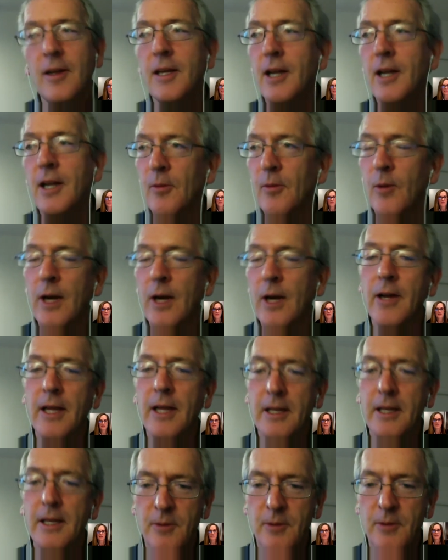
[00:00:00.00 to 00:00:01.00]
where he
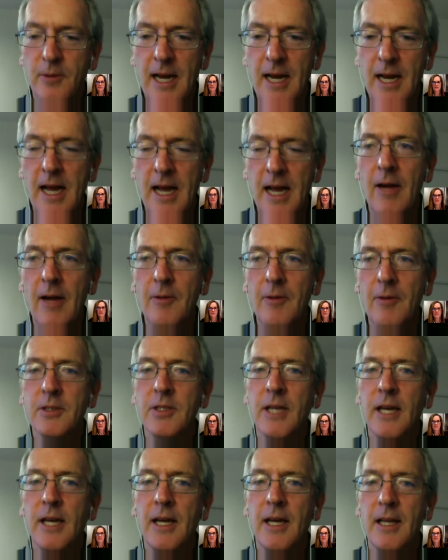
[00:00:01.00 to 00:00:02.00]
is right now, I would
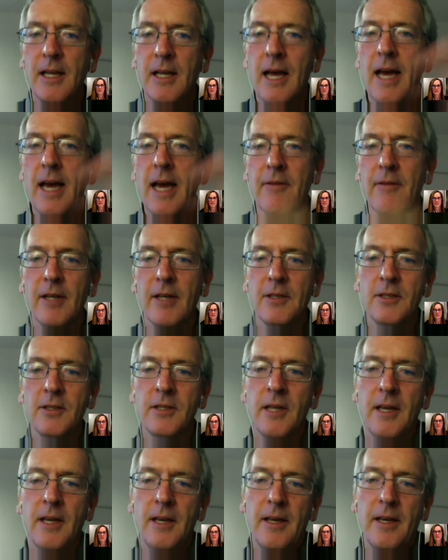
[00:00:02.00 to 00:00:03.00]
say a lot of us
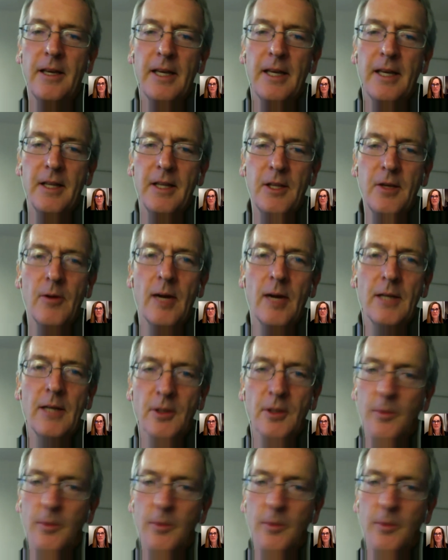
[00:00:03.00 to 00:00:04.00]
in the U.S.
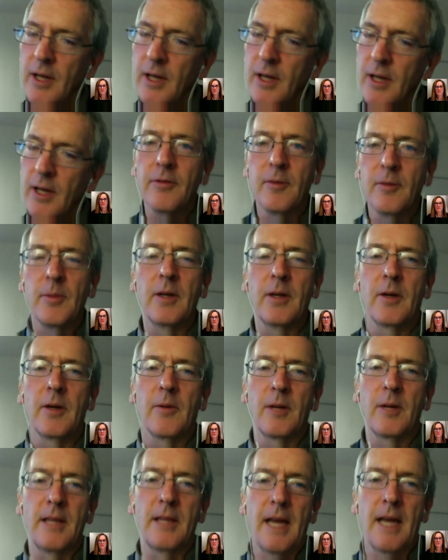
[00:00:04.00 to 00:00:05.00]
are pretty unfamiliar
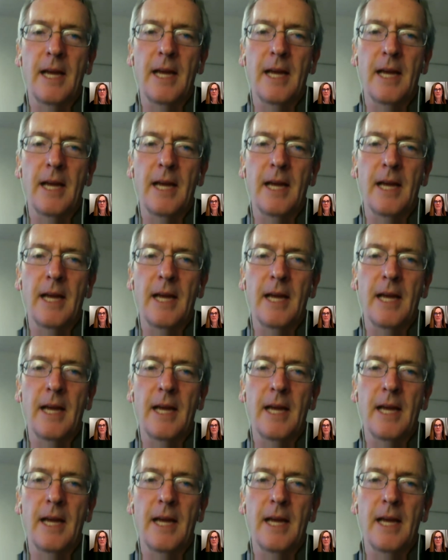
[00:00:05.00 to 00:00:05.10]
with that